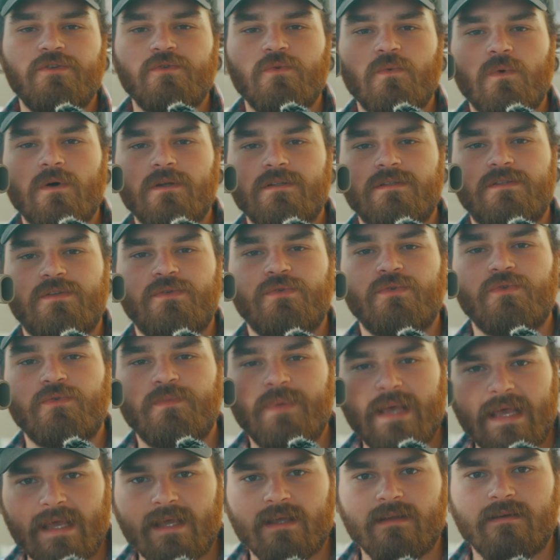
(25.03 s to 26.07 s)
you want to
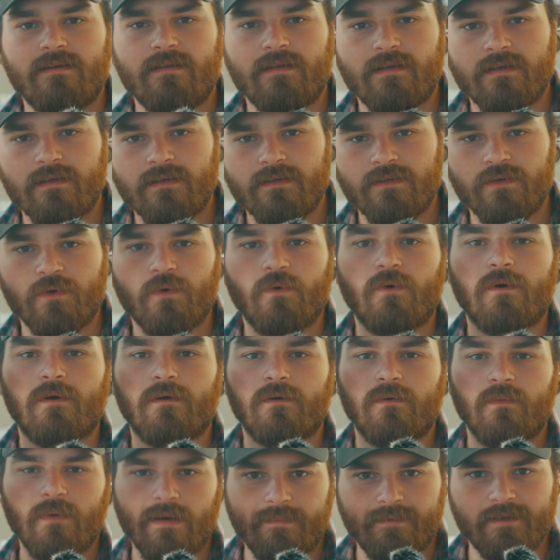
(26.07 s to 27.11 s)
paint your
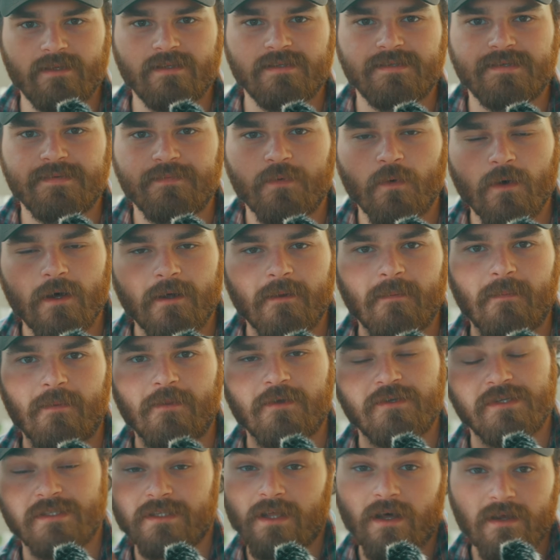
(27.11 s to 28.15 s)
weapons? Well,
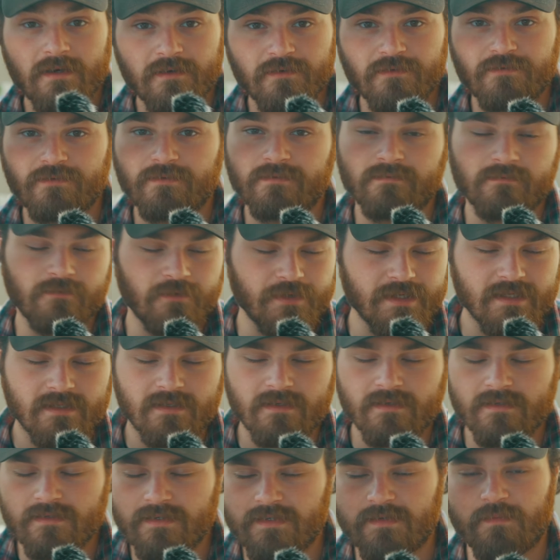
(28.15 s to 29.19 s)
there's a lot of
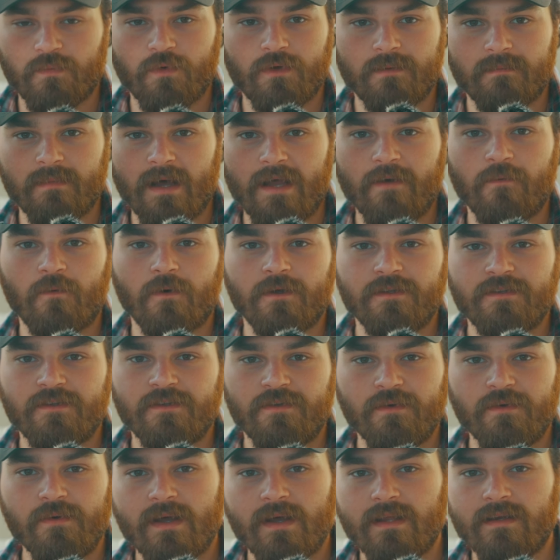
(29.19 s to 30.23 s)
reasons someone might want
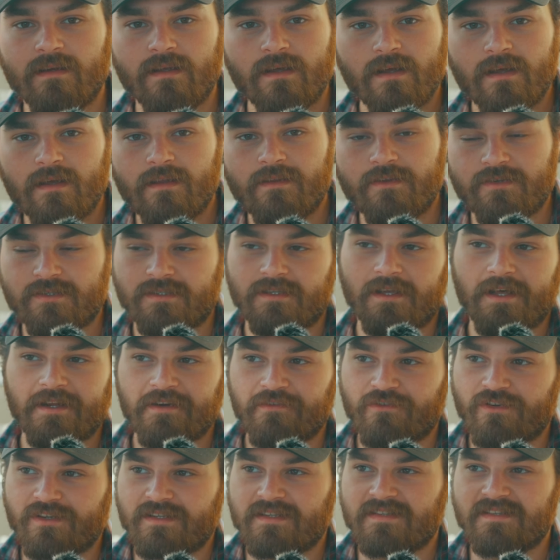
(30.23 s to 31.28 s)
to, and there's a lot of
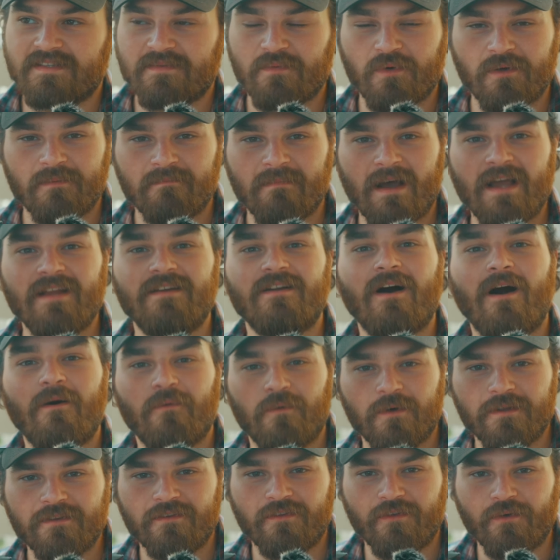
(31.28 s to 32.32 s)
reasons someone might not
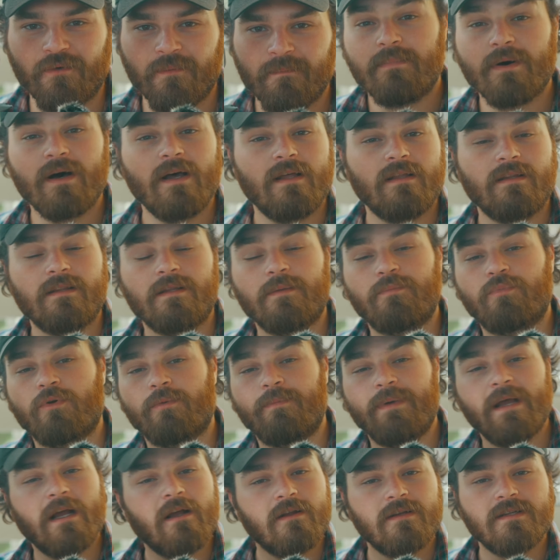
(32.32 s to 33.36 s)
want to. But in the
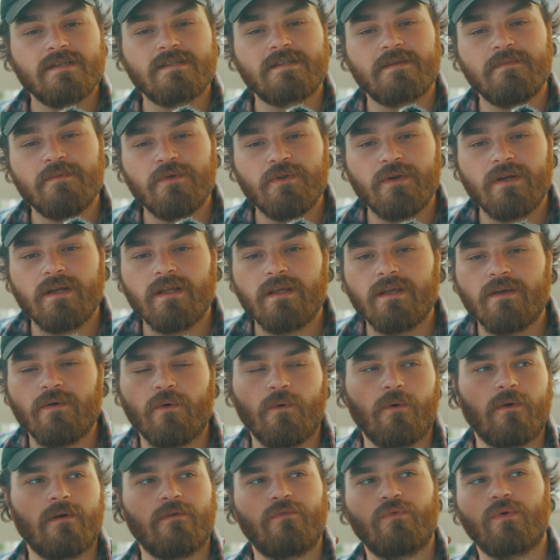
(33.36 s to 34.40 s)
preparedness community,
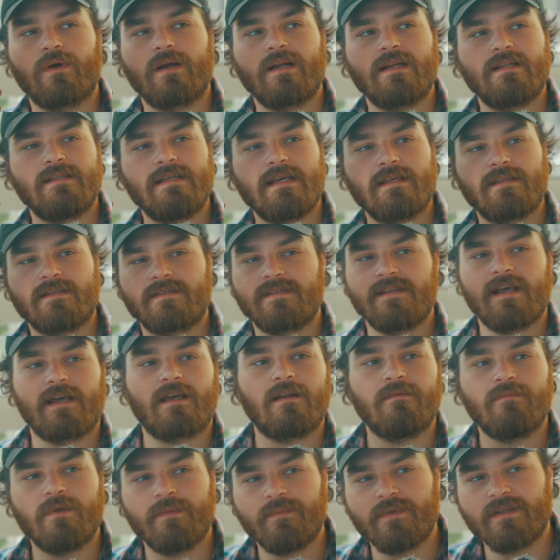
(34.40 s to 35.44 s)
or if we're going to take the Second
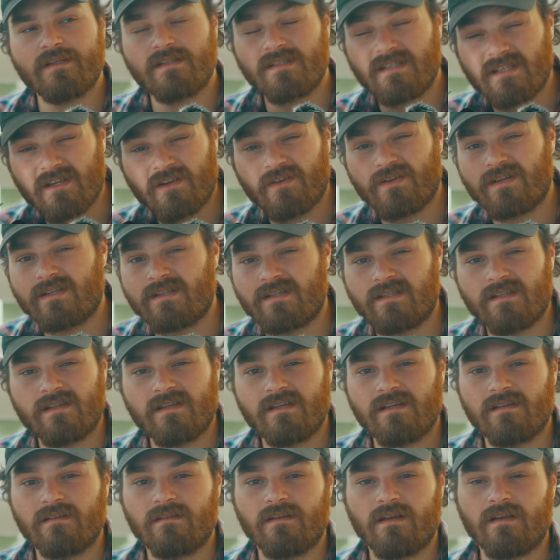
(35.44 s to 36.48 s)
Amendment
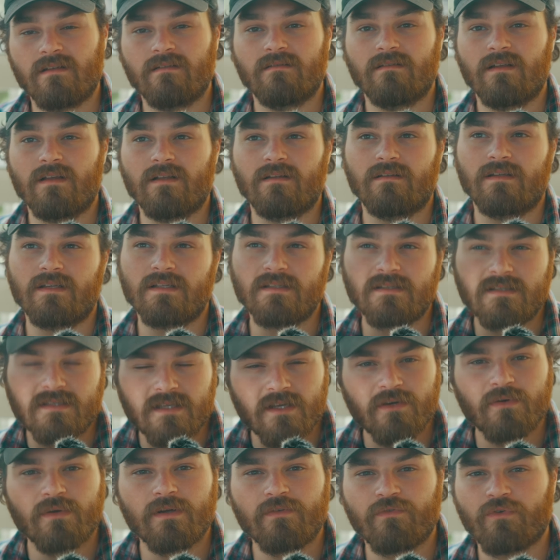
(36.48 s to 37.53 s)
seriously and
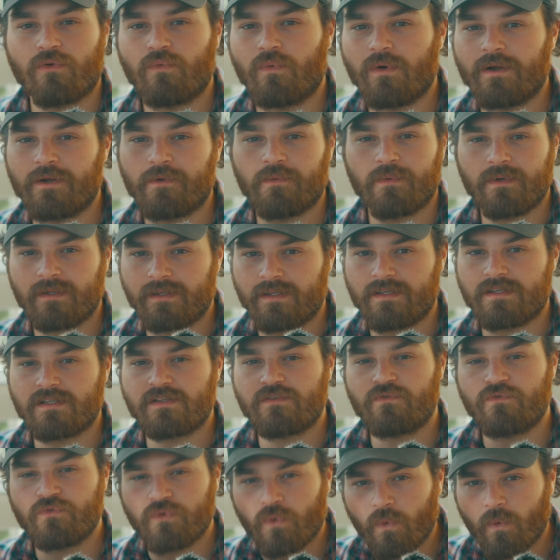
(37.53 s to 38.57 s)
consider it for what it really is
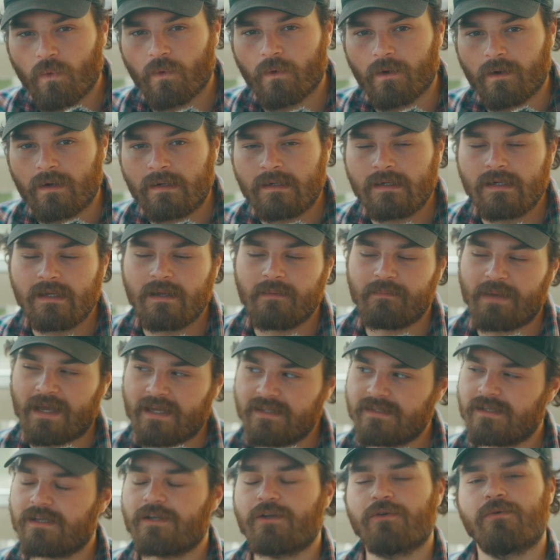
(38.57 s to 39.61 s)
for,
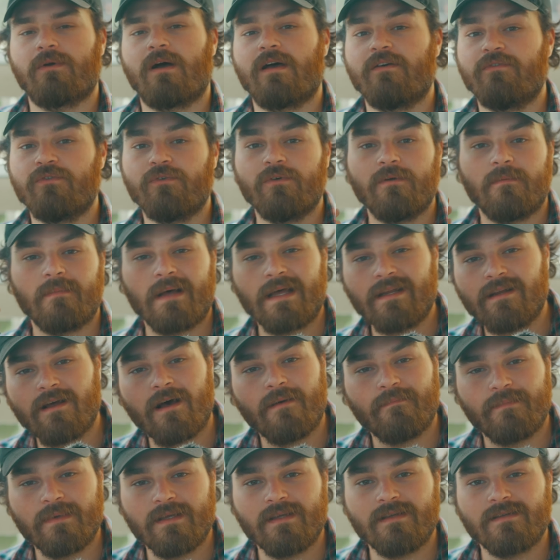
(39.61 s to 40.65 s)
painting your rifle might
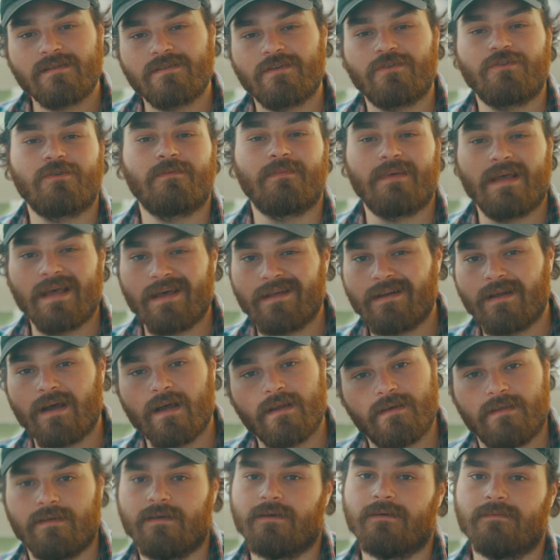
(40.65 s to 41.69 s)
not be such a bad
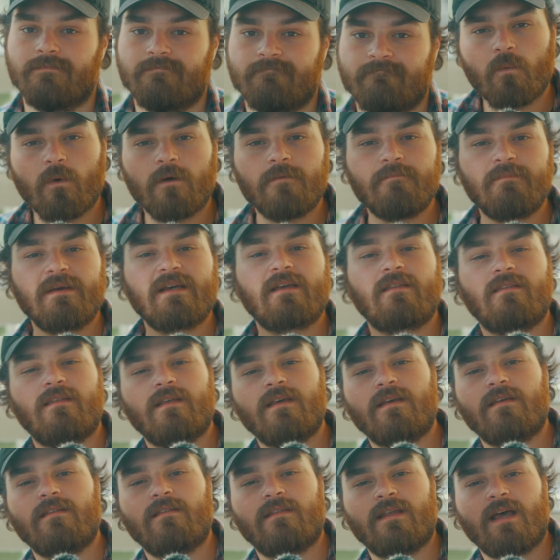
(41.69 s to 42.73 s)
idea. One big
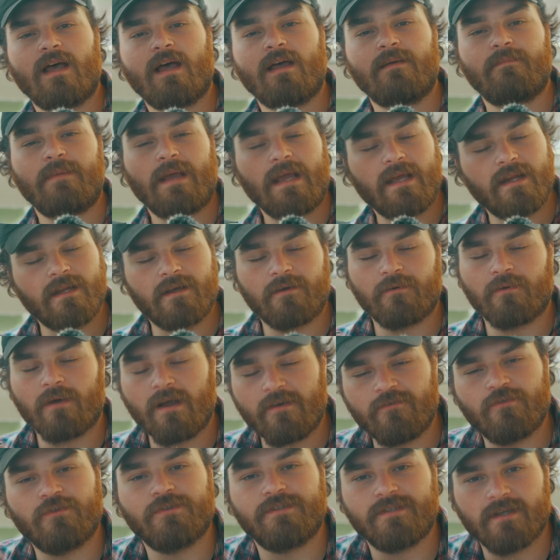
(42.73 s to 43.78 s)
thing that painting a
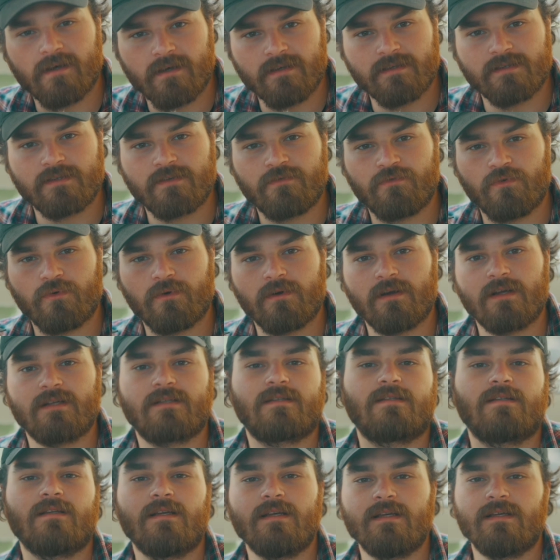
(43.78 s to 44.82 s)
rifle does for
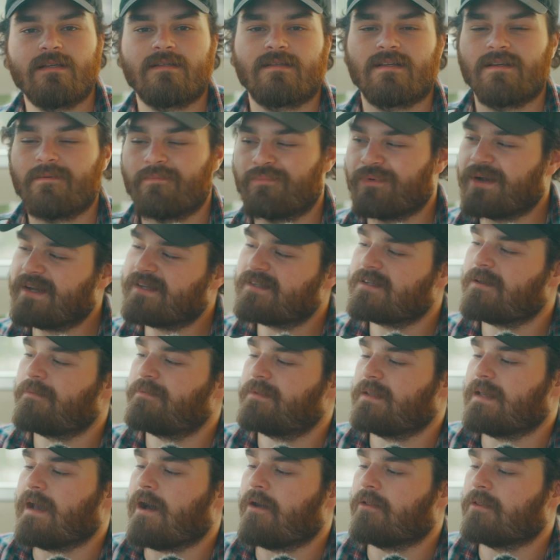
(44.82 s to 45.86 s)
us is it breaks up
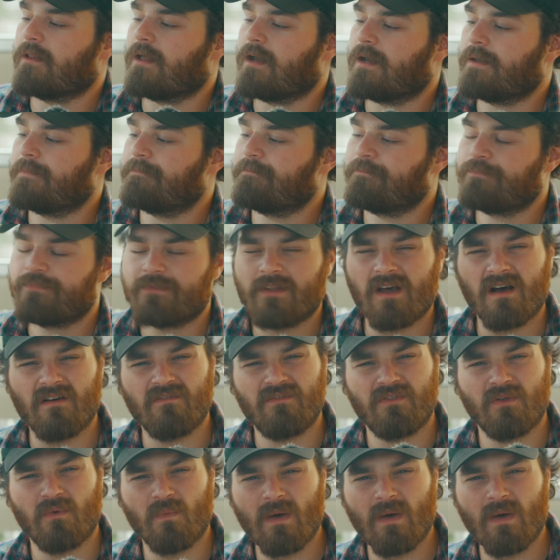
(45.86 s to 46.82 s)
the outline of the